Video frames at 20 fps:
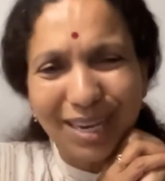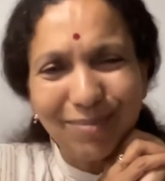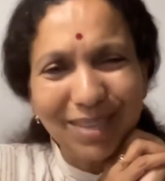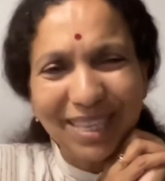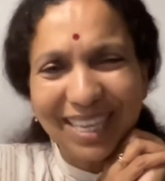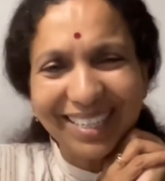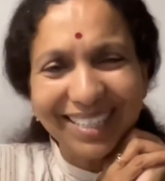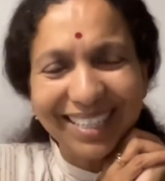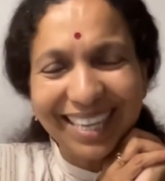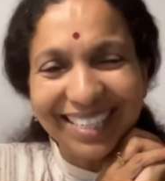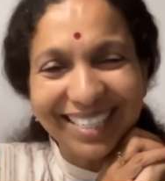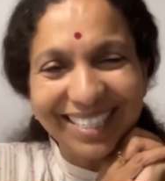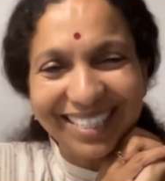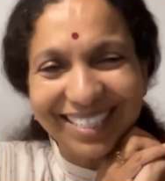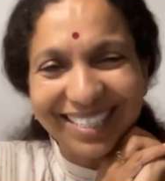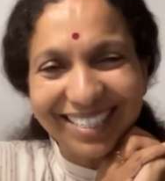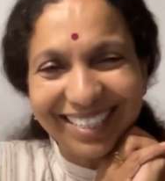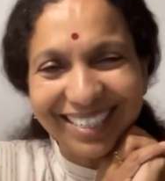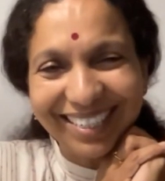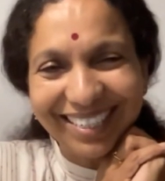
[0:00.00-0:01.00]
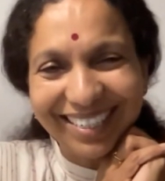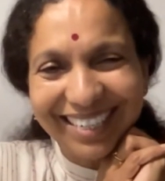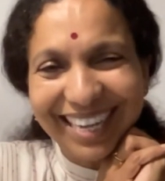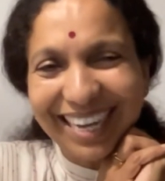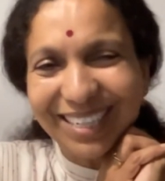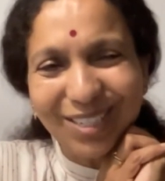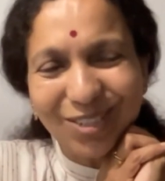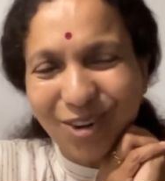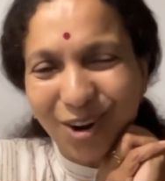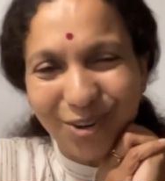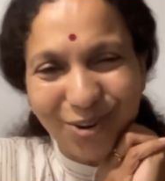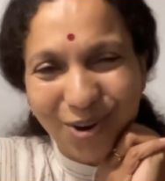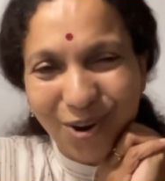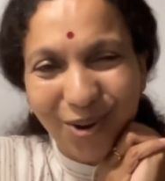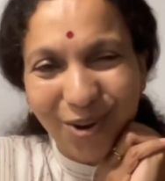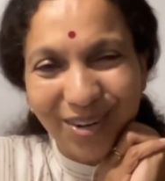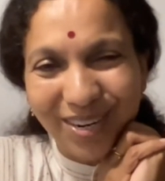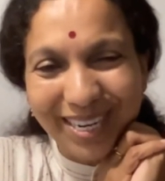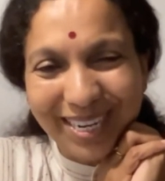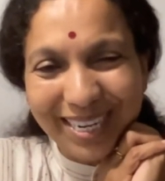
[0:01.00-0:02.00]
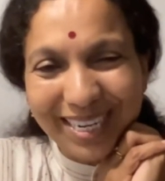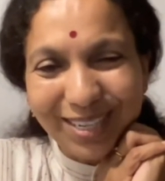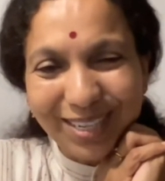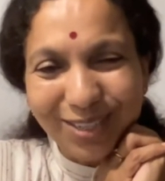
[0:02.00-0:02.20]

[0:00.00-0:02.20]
I mean, that's not on.